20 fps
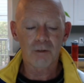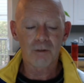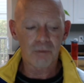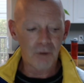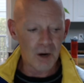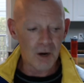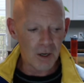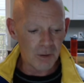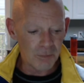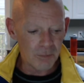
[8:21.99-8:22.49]

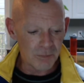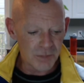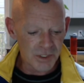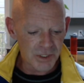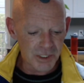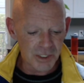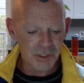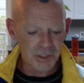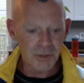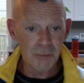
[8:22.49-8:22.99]
from
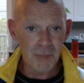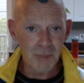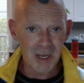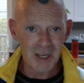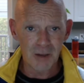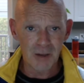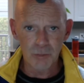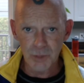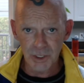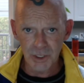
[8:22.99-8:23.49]
such
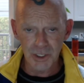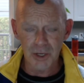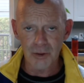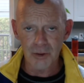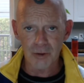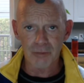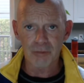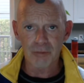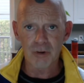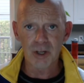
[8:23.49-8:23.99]
memes and
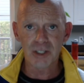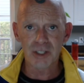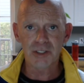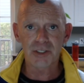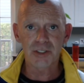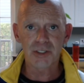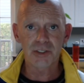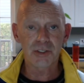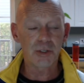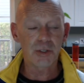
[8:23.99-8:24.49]
other
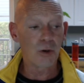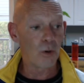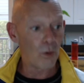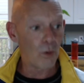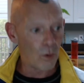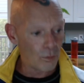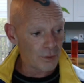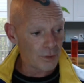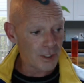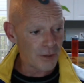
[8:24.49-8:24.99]
phrases,
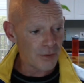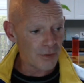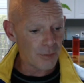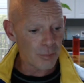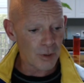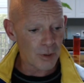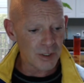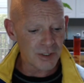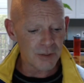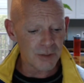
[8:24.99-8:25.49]
only in the
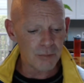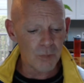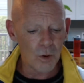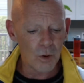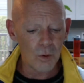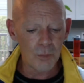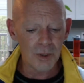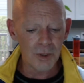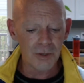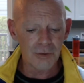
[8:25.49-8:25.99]
present
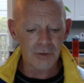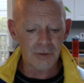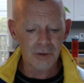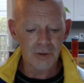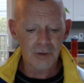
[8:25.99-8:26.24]
moment.